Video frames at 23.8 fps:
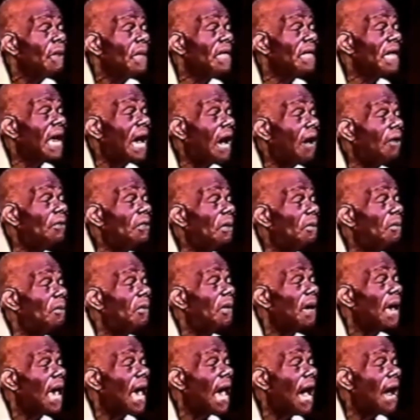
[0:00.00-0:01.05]
and how
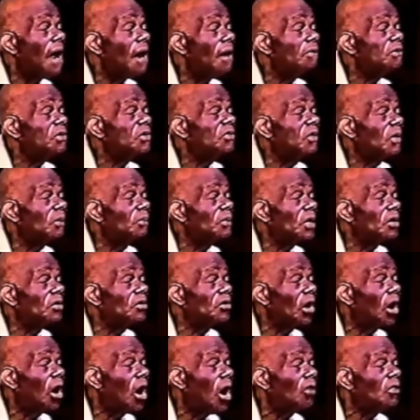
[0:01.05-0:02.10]
the Arabs from the
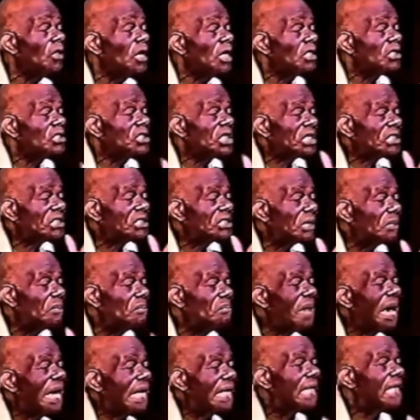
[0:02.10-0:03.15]
north
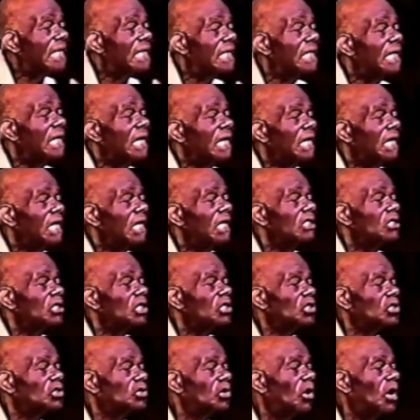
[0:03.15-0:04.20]
systematically
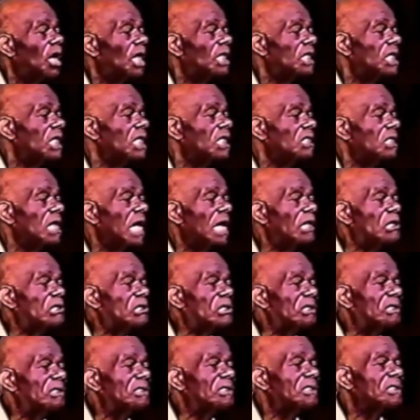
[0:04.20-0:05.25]
destroyed these
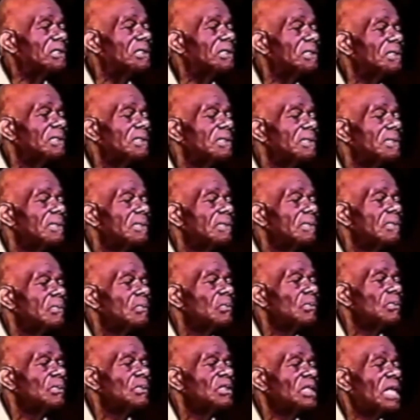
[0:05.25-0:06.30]
nations.
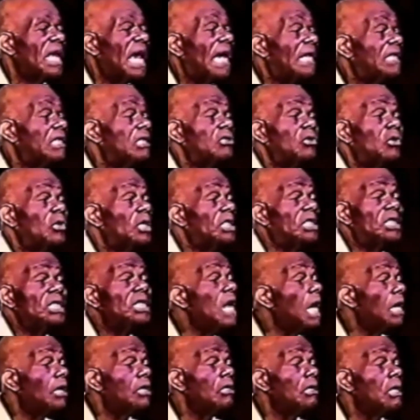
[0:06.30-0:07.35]
It did
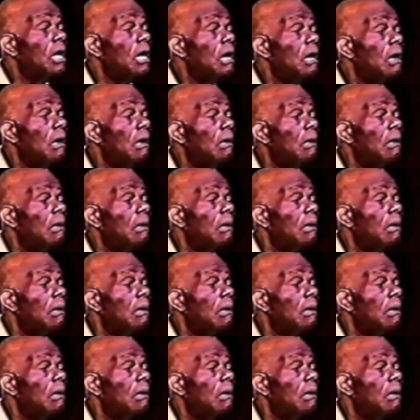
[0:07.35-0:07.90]
not occur.